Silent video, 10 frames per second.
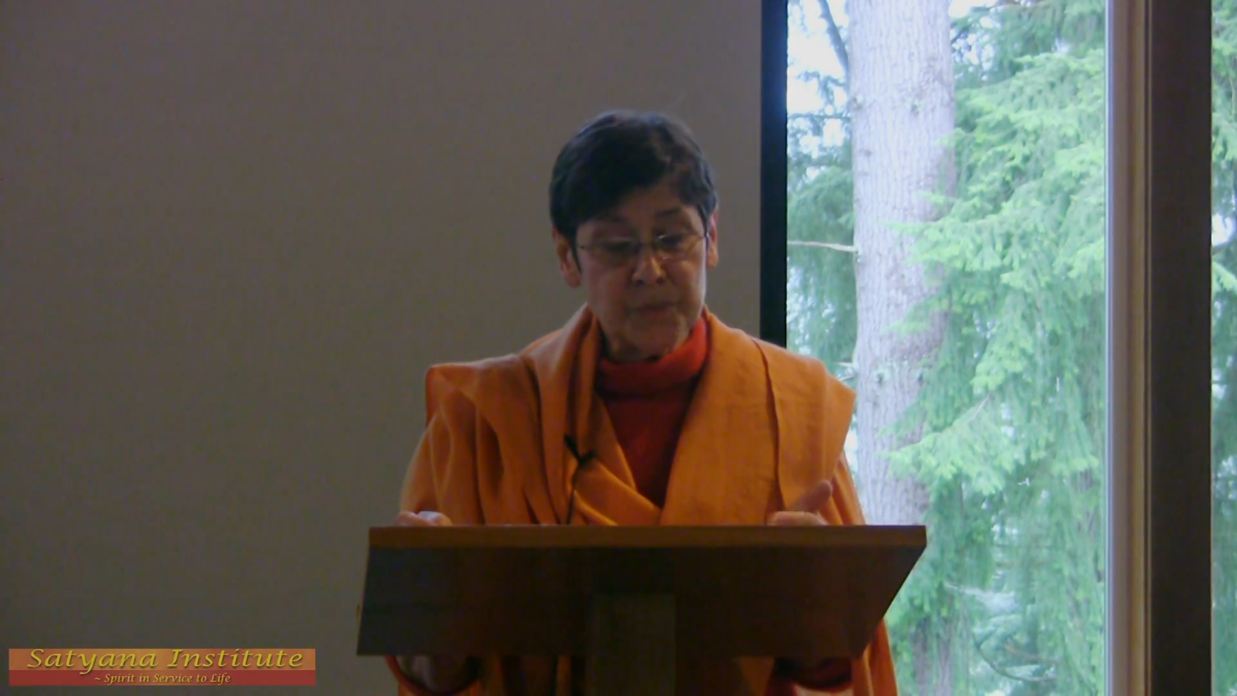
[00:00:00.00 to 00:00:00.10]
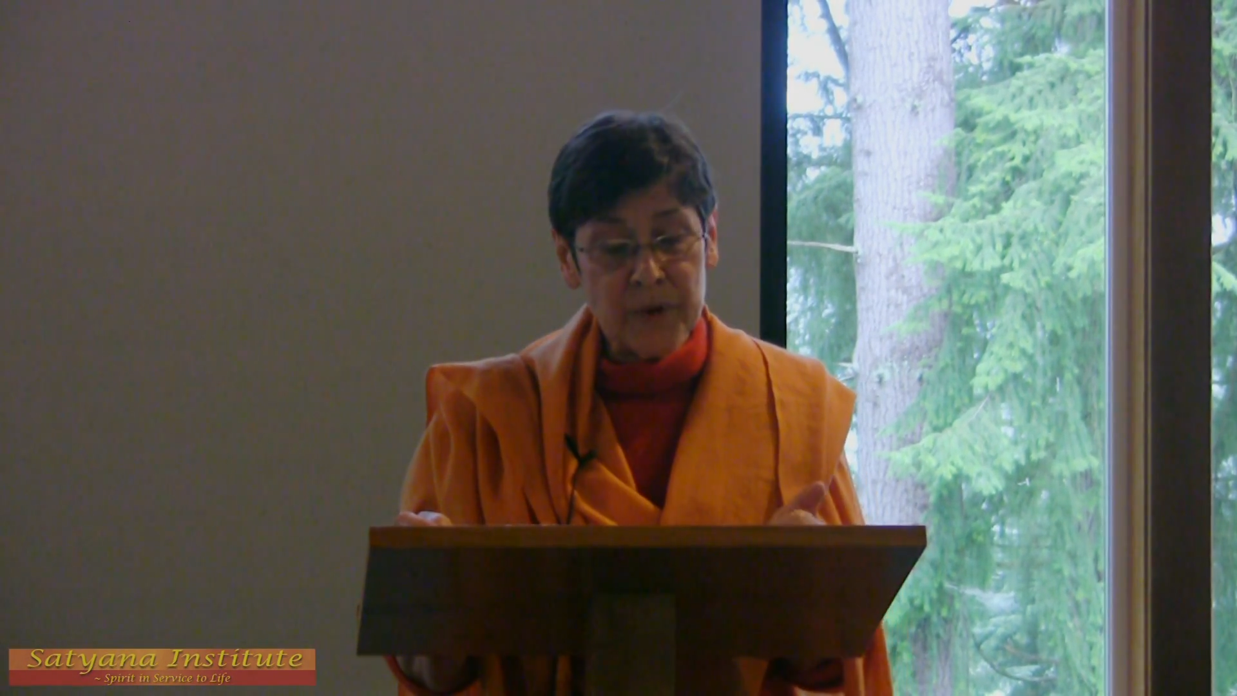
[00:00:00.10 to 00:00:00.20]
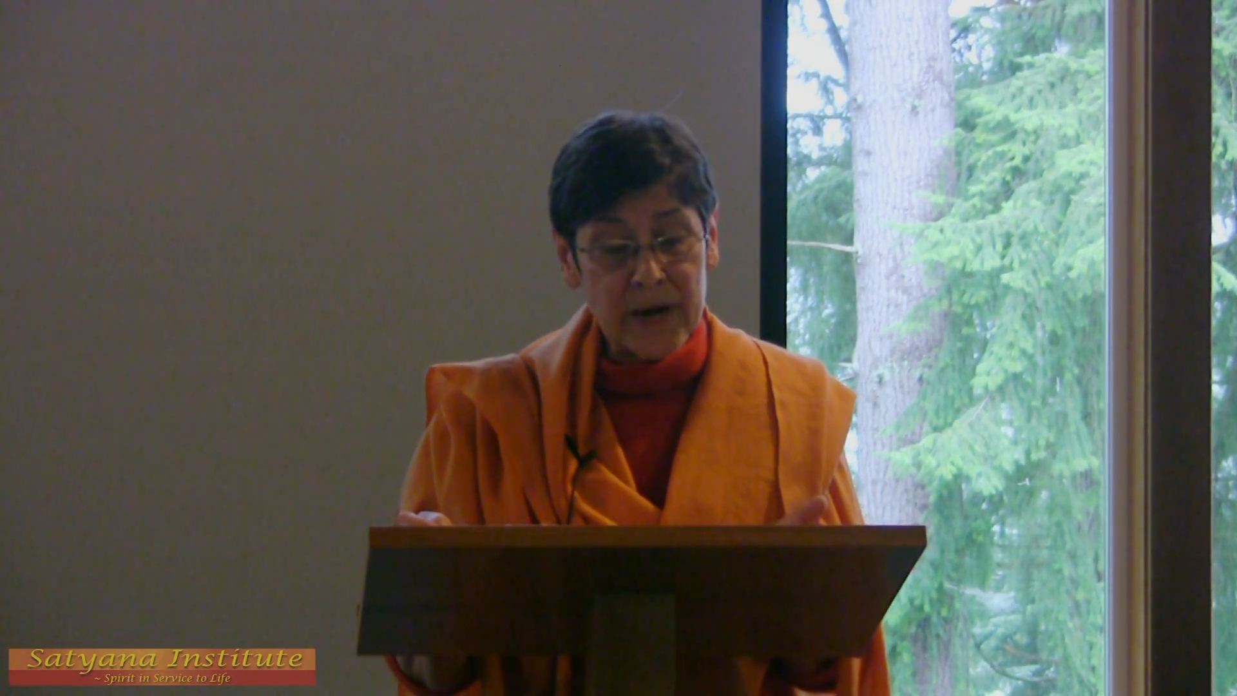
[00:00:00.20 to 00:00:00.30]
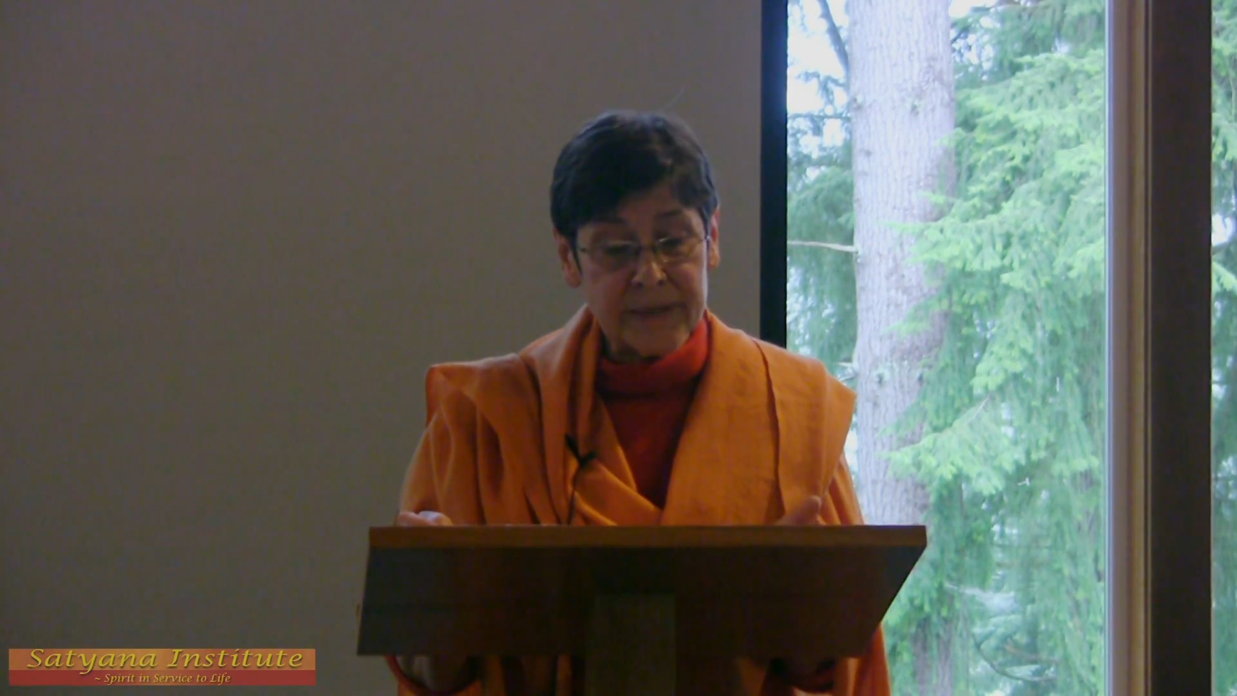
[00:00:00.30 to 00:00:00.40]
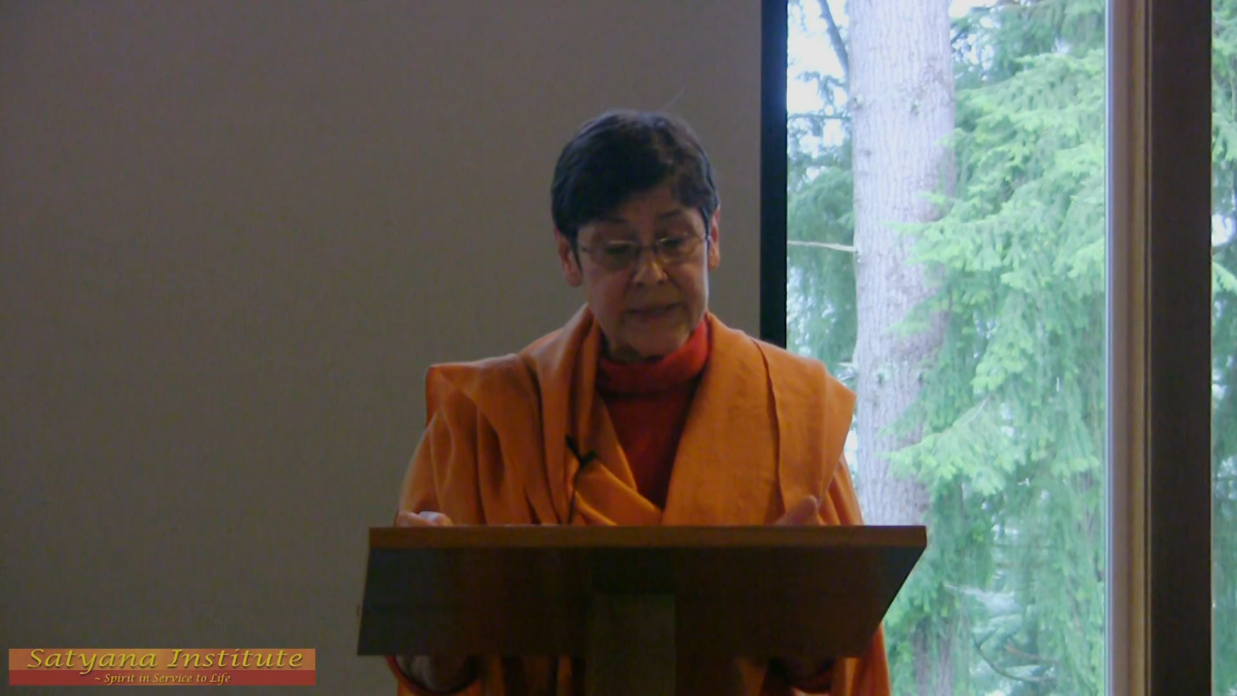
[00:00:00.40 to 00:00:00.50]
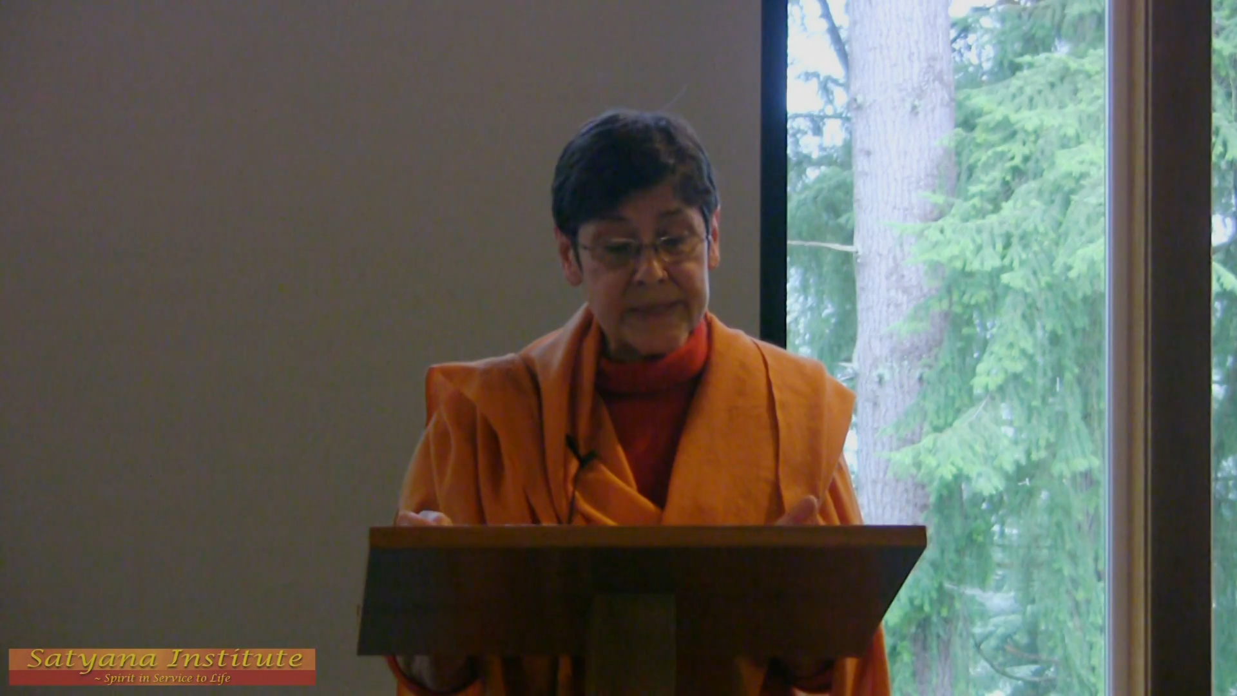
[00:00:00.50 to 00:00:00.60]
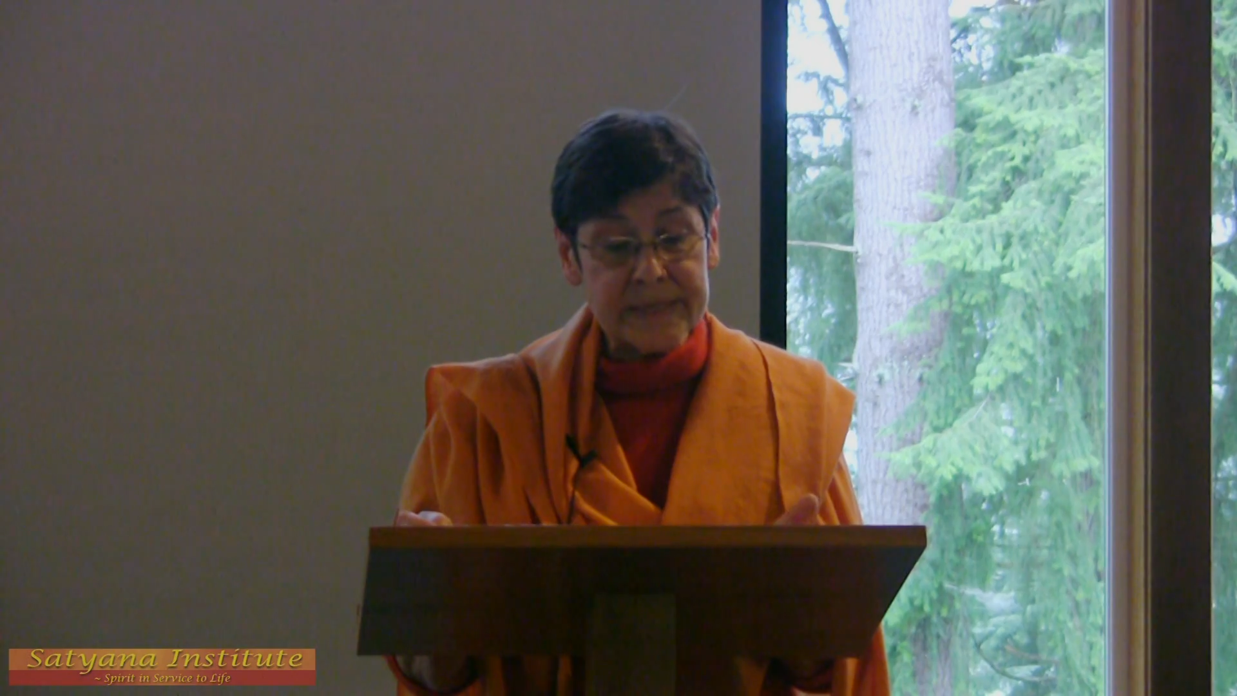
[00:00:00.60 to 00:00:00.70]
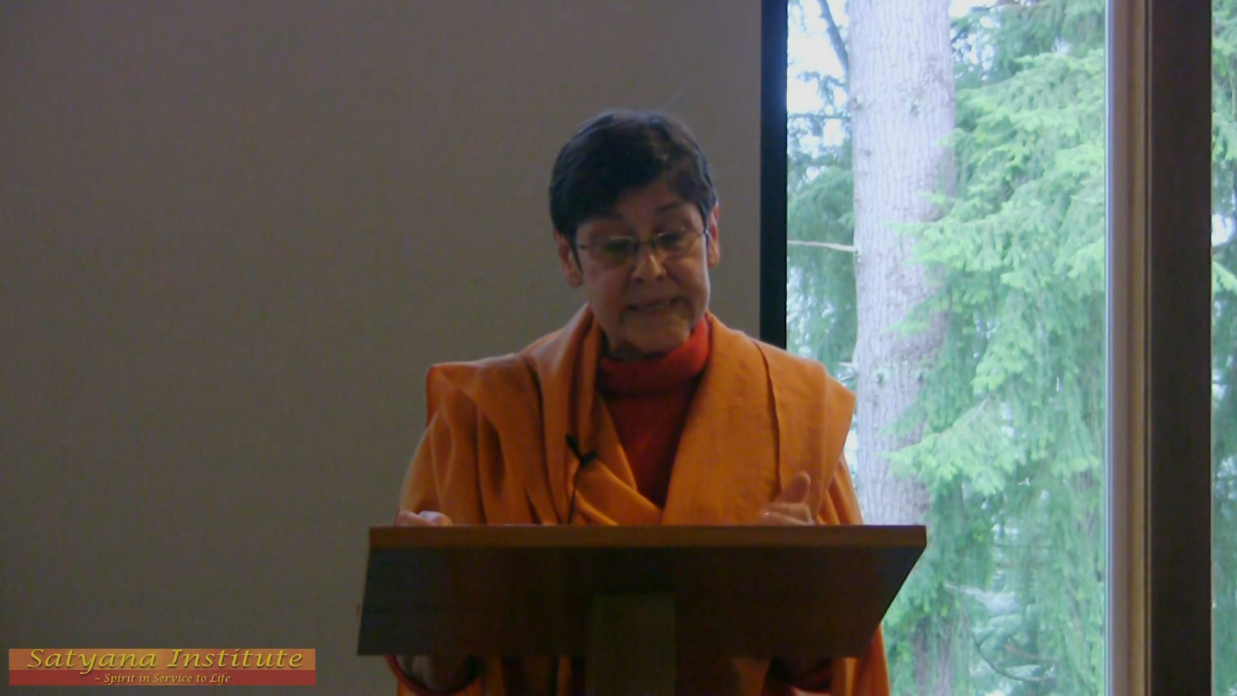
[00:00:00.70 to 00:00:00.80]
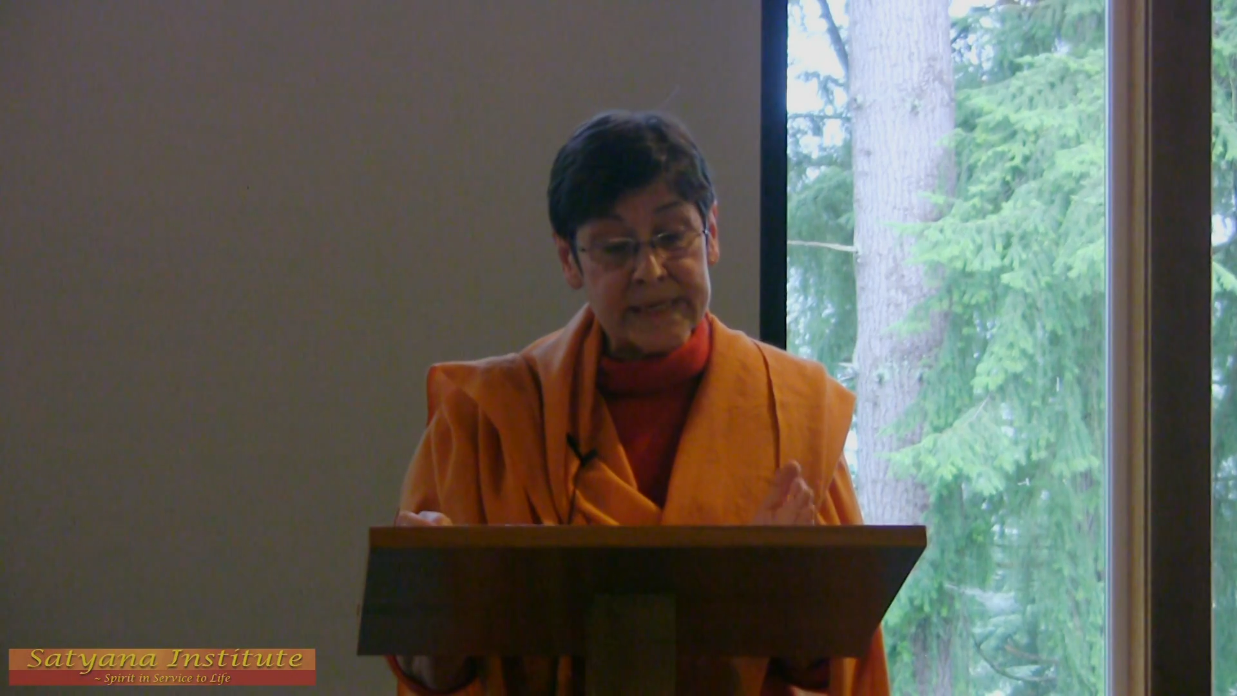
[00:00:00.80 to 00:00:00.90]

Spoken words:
practice